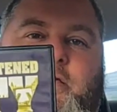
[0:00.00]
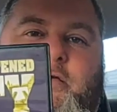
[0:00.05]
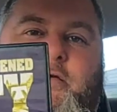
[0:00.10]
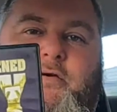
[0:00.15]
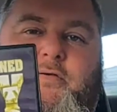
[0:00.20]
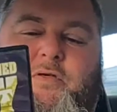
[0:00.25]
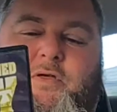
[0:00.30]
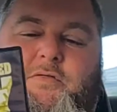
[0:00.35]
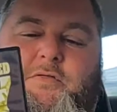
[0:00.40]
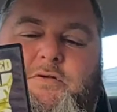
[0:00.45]

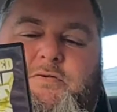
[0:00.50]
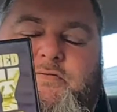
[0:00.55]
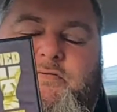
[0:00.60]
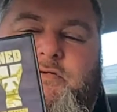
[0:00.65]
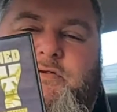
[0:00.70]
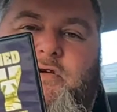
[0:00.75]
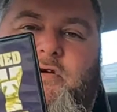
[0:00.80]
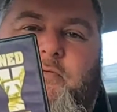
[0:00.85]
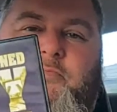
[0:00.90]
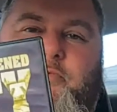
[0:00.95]
I think this
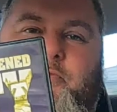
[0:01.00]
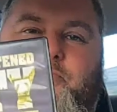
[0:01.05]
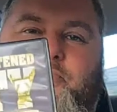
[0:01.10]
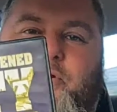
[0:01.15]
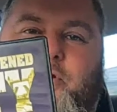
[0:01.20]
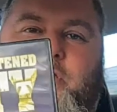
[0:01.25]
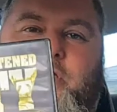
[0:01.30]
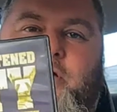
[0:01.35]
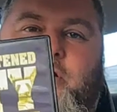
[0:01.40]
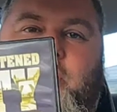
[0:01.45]
was comping
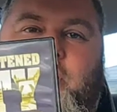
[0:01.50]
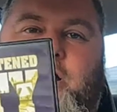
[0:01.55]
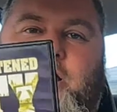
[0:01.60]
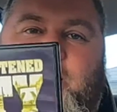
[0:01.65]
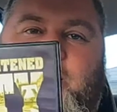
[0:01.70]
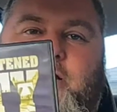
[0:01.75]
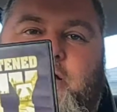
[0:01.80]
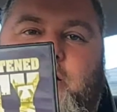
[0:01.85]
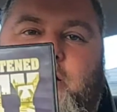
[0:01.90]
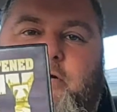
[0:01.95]
pretty
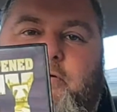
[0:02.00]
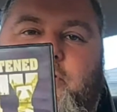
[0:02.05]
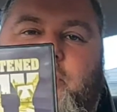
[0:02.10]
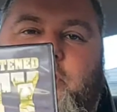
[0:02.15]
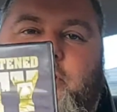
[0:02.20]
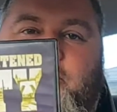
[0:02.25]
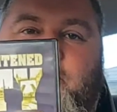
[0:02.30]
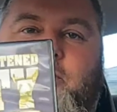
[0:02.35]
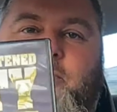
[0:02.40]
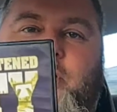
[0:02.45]
high, I can't
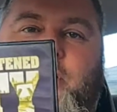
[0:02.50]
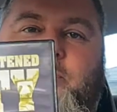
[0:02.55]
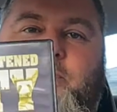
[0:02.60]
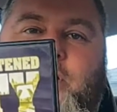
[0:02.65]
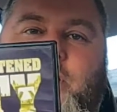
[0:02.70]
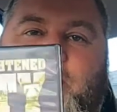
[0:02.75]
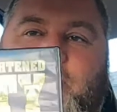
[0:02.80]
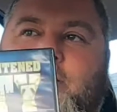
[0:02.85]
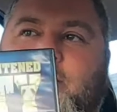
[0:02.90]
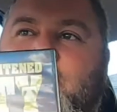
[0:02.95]
really
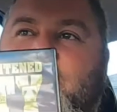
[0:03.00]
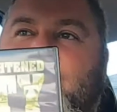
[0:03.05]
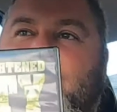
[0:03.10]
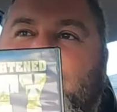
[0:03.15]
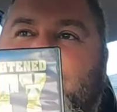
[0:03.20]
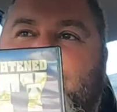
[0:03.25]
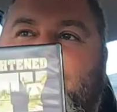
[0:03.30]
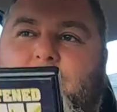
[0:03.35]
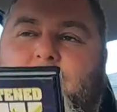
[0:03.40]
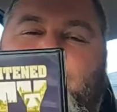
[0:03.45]
remember.
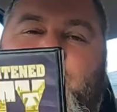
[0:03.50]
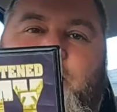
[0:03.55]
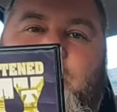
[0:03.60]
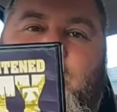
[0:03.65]
I think